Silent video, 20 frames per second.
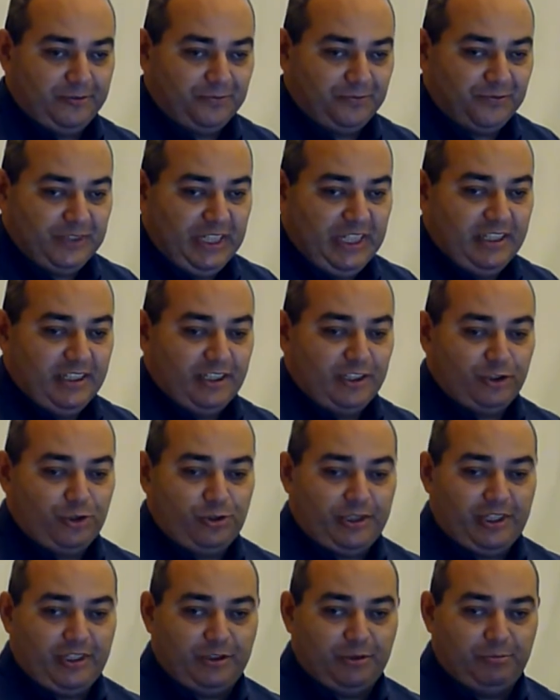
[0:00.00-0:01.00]
So the
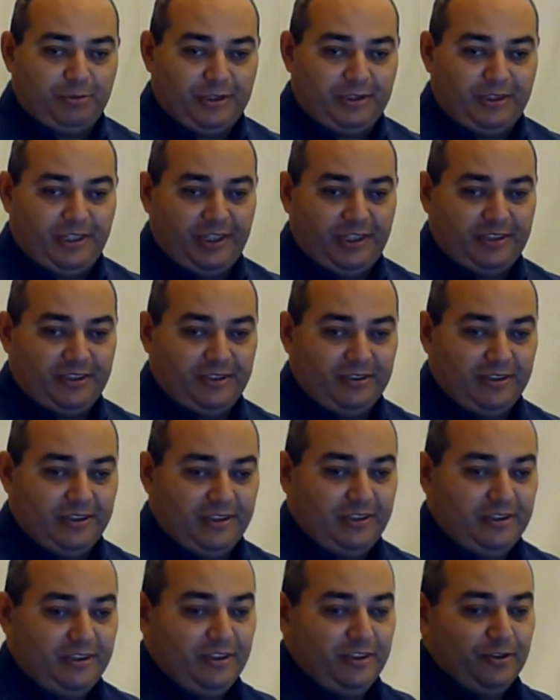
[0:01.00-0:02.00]
results of the
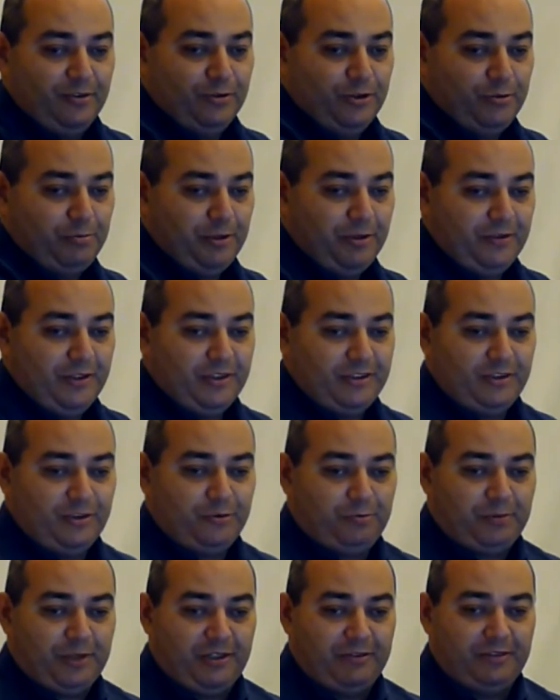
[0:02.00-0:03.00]
backtracing are in
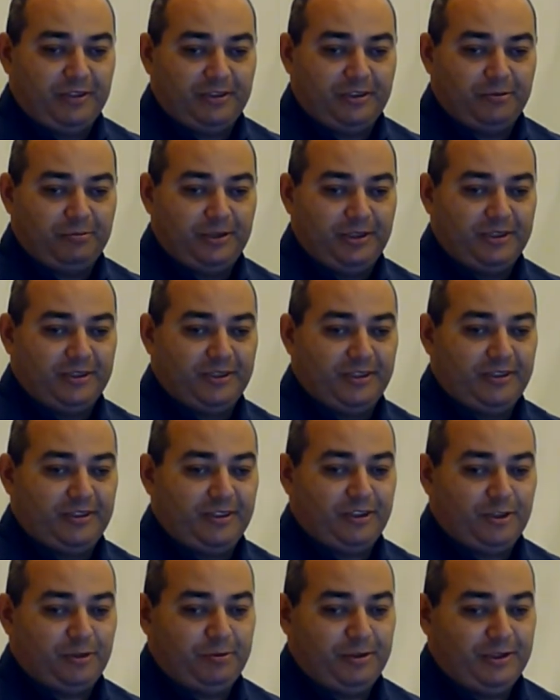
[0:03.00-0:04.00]
the right
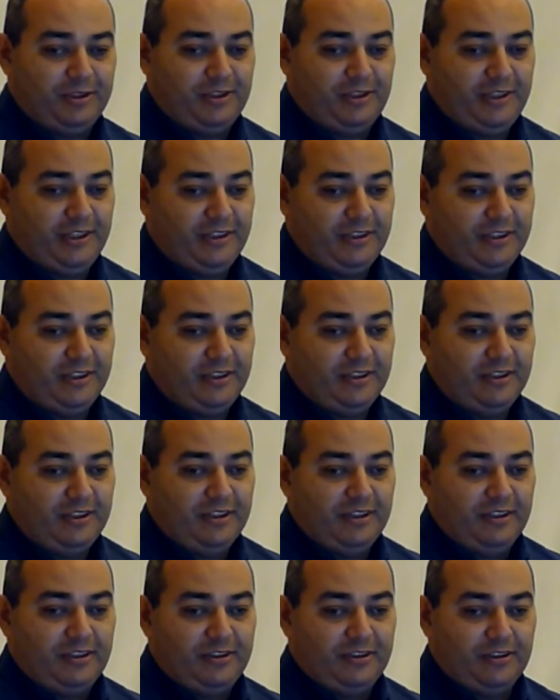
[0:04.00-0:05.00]
table. It's the
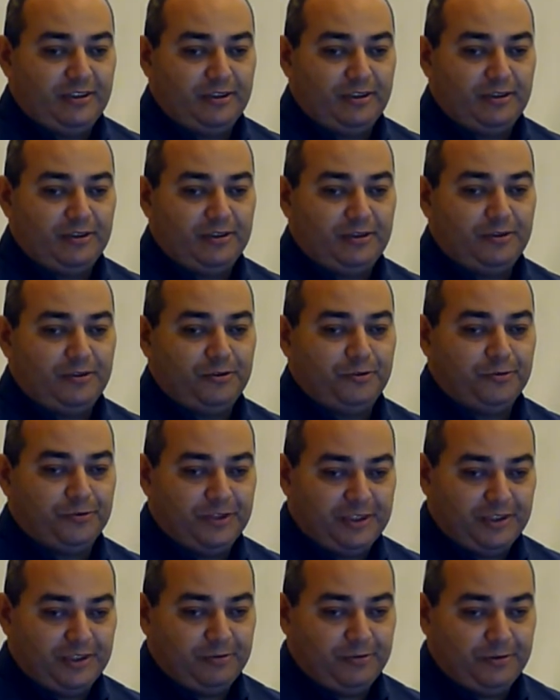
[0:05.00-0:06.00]
distribution of
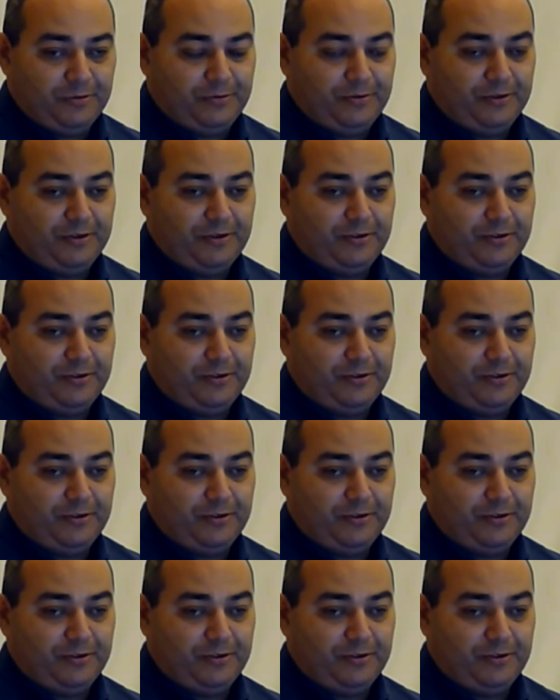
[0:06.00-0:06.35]
calls